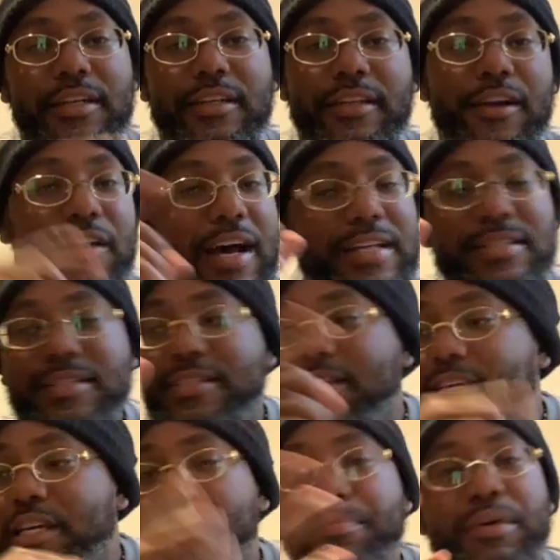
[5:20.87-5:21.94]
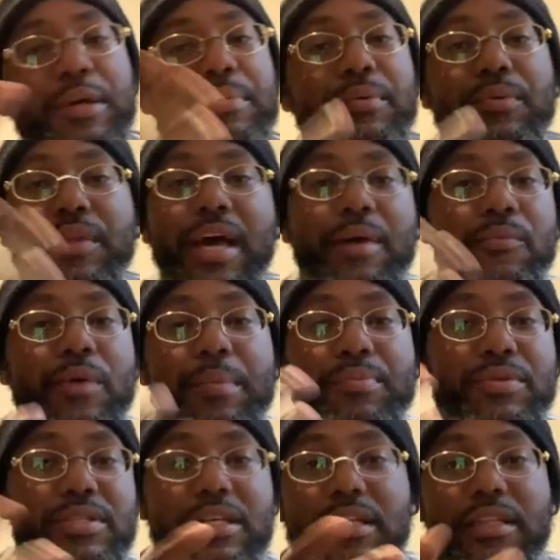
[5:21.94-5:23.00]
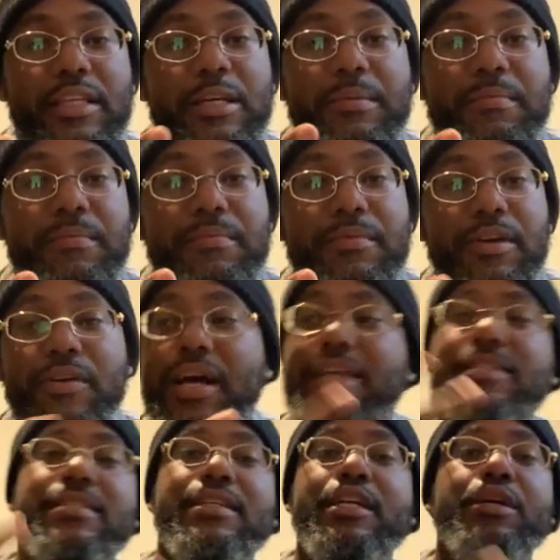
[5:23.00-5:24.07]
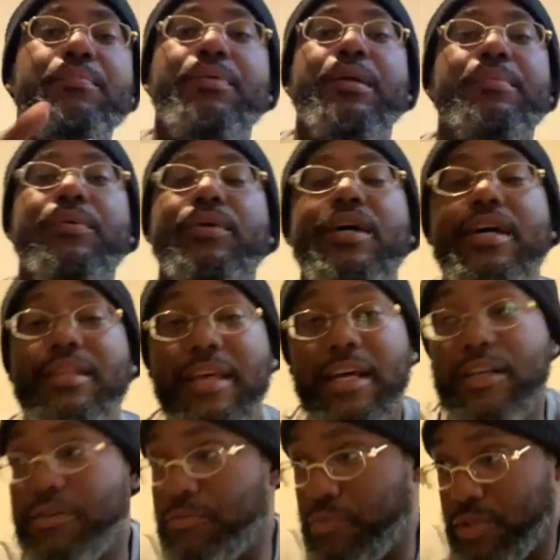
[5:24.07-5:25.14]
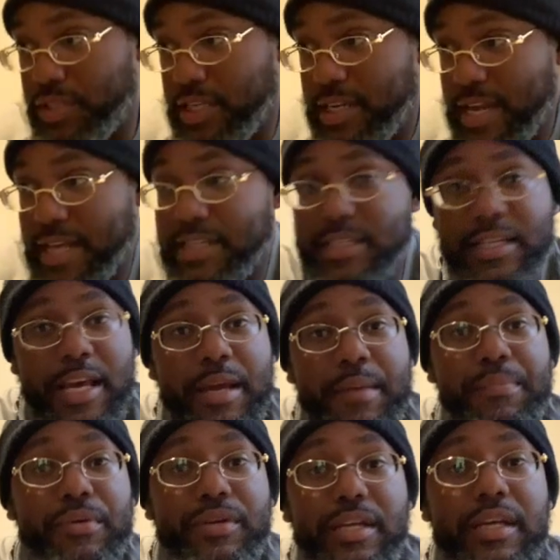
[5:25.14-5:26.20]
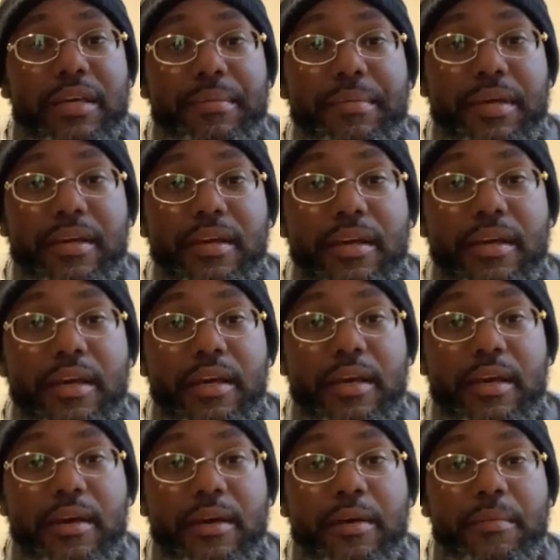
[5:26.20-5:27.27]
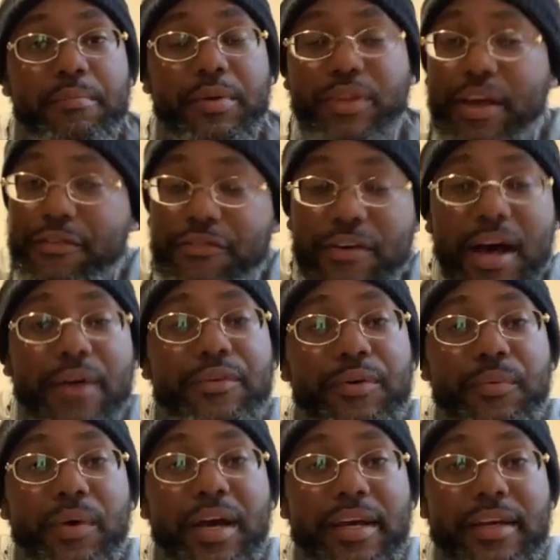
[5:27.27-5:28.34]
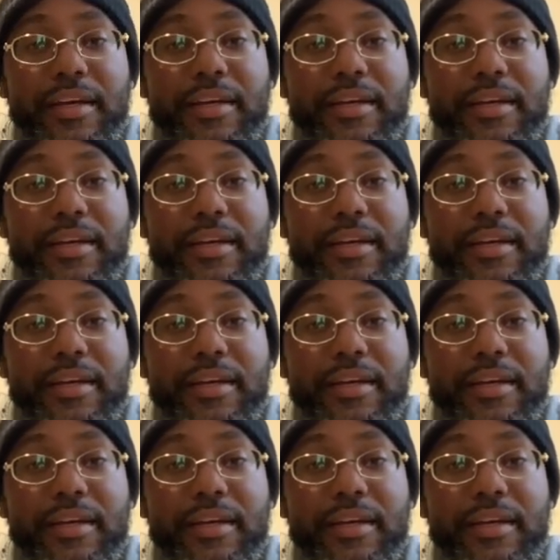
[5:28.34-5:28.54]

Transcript: They're not seeing people that represent them. They're not seeing people that was in that same predicament, but they found a way.